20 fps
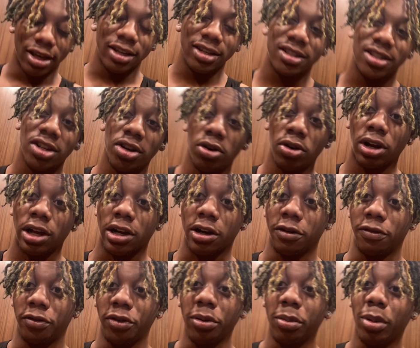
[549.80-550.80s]
he showed like a
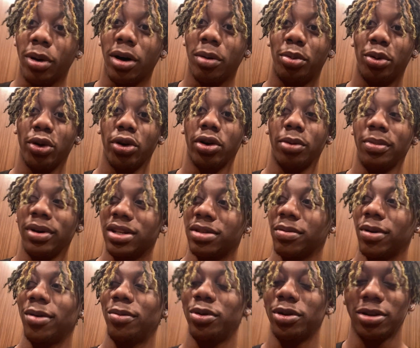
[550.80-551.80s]
football player, a
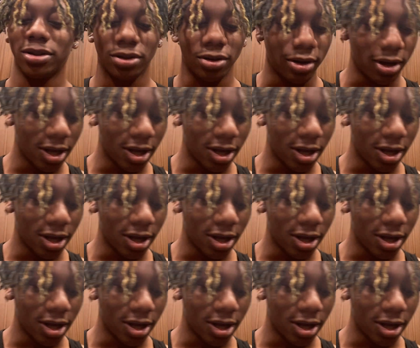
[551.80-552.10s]
basketball player, so